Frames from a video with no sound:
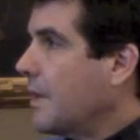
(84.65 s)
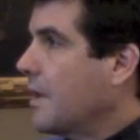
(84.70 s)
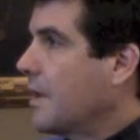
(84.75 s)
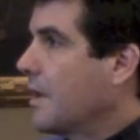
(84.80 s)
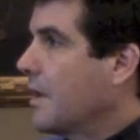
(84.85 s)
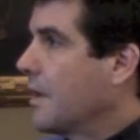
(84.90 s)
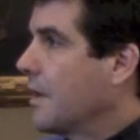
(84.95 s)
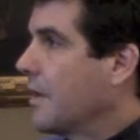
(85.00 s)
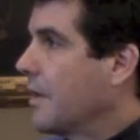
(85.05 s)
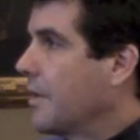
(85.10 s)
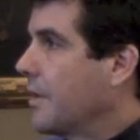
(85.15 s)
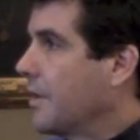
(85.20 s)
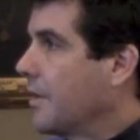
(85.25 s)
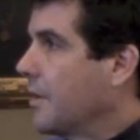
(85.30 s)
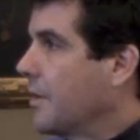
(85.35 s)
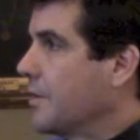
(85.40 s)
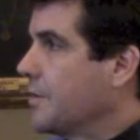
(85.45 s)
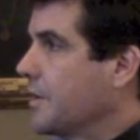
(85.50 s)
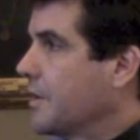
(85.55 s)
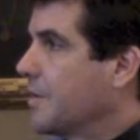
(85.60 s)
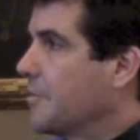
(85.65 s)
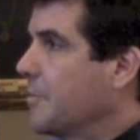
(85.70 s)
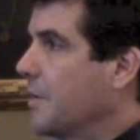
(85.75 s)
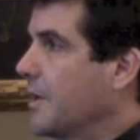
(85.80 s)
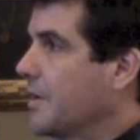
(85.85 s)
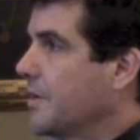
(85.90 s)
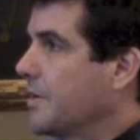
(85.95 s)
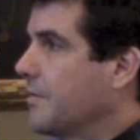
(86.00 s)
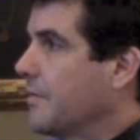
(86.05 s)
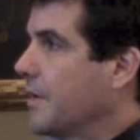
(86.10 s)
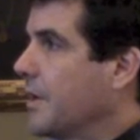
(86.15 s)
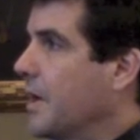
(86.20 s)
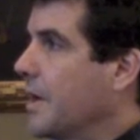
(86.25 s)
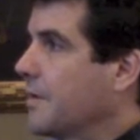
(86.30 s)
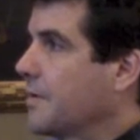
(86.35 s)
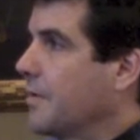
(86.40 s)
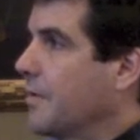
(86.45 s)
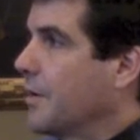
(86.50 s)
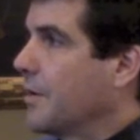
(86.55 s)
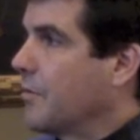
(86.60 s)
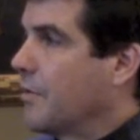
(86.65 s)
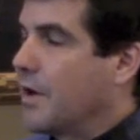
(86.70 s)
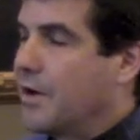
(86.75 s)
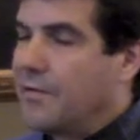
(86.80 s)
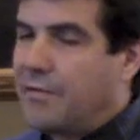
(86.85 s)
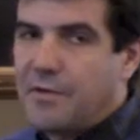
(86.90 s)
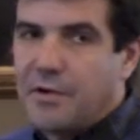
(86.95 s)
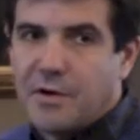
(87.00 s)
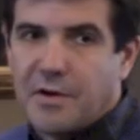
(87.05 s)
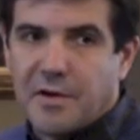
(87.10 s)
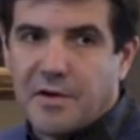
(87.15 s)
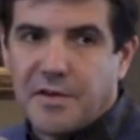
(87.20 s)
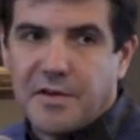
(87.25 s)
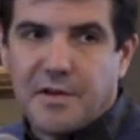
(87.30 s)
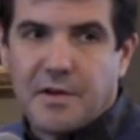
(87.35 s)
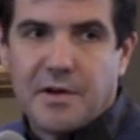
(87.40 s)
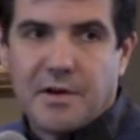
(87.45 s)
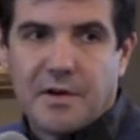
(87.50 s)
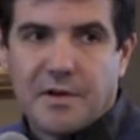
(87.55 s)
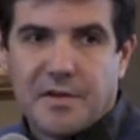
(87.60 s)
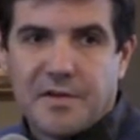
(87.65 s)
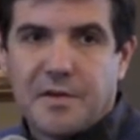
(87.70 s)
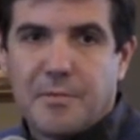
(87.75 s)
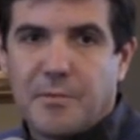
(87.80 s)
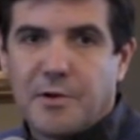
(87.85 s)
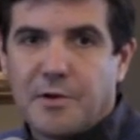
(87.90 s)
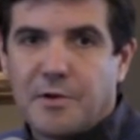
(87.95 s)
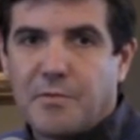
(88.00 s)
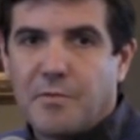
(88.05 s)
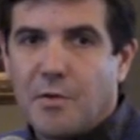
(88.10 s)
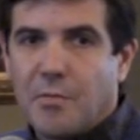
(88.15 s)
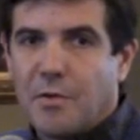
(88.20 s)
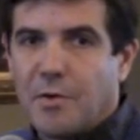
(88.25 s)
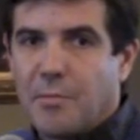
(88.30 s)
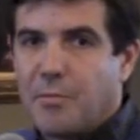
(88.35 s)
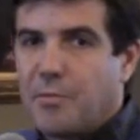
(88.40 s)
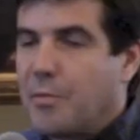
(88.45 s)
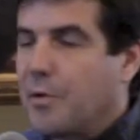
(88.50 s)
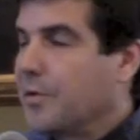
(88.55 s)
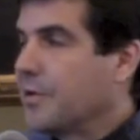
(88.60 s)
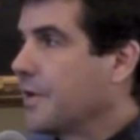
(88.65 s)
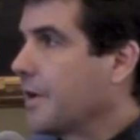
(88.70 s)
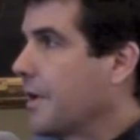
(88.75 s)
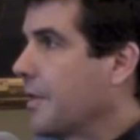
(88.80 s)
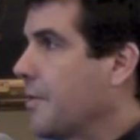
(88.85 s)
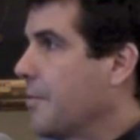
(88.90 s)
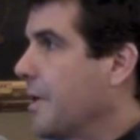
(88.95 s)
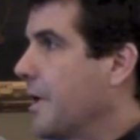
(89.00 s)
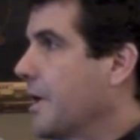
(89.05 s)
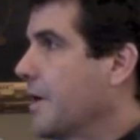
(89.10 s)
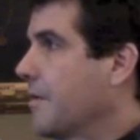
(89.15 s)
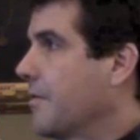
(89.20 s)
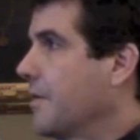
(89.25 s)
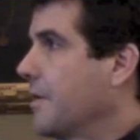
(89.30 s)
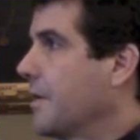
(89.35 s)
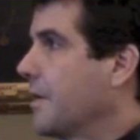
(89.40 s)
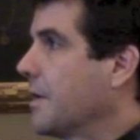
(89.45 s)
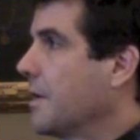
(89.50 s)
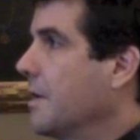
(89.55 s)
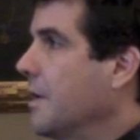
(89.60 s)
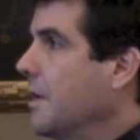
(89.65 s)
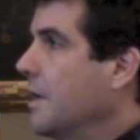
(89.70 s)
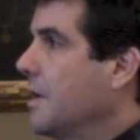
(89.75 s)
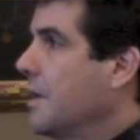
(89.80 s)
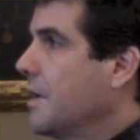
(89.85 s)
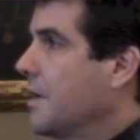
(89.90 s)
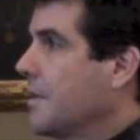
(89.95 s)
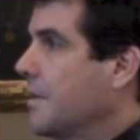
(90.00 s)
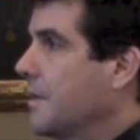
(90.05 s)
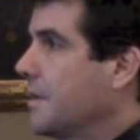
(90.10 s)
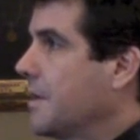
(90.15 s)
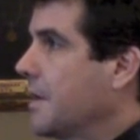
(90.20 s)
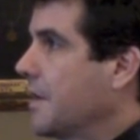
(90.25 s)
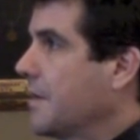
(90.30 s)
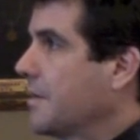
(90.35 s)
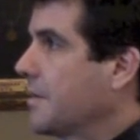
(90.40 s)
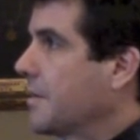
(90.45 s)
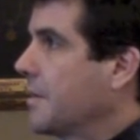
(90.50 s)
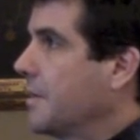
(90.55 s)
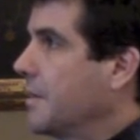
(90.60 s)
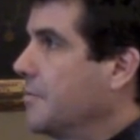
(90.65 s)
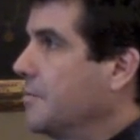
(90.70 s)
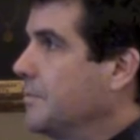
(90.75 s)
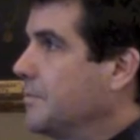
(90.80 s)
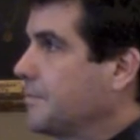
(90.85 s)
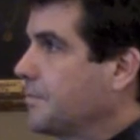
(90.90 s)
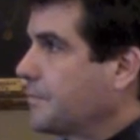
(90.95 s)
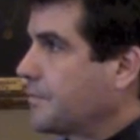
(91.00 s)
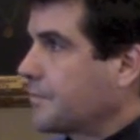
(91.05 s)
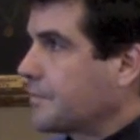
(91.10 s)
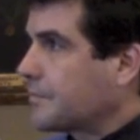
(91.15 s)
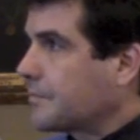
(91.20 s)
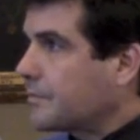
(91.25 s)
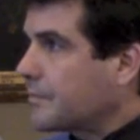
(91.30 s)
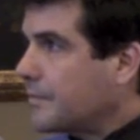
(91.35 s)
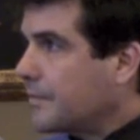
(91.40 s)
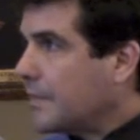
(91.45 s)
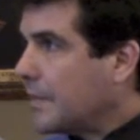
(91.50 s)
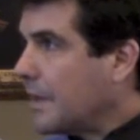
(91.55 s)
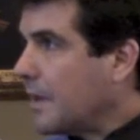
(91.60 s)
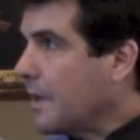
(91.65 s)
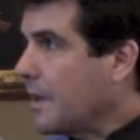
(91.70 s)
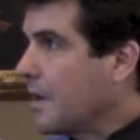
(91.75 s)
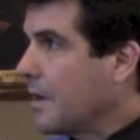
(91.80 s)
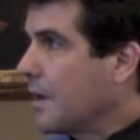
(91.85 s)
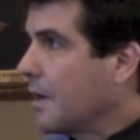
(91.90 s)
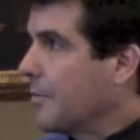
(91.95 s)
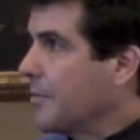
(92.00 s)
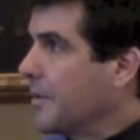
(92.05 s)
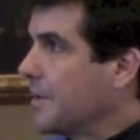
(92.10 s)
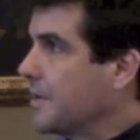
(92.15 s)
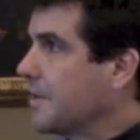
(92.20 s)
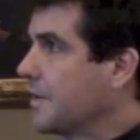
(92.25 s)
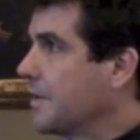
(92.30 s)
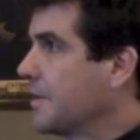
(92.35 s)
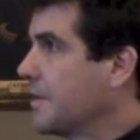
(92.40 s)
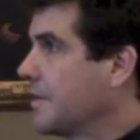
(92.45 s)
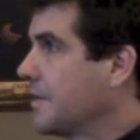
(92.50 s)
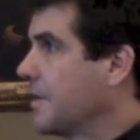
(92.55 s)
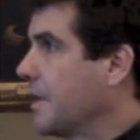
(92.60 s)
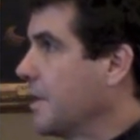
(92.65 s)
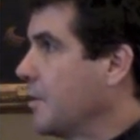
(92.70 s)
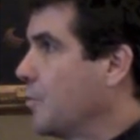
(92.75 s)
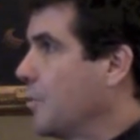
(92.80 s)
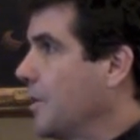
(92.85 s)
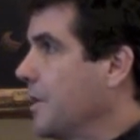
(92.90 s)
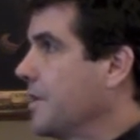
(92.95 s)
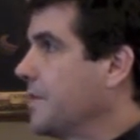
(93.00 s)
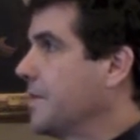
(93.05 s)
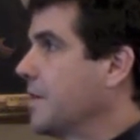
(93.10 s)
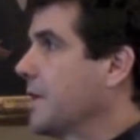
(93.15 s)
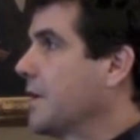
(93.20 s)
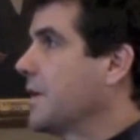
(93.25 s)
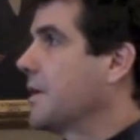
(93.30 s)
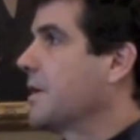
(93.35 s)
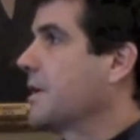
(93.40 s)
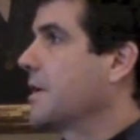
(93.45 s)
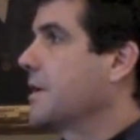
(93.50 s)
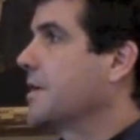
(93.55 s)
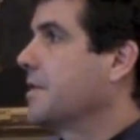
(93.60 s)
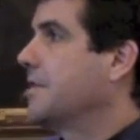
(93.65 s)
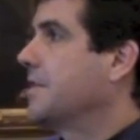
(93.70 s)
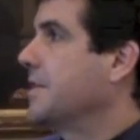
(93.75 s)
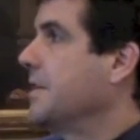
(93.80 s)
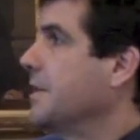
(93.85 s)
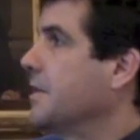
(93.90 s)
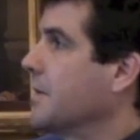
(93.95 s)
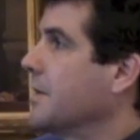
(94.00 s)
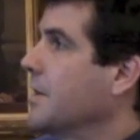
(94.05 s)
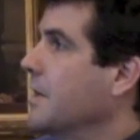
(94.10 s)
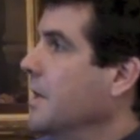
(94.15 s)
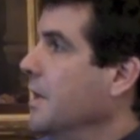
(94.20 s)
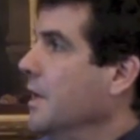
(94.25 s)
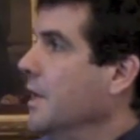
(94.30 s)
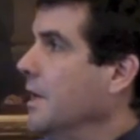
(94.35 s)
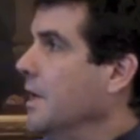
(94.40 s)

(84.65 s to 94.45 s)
the large expanses of glass on the ground floor are similar to what we're proposing at the back of the tennis club. This stained wood is a cedar,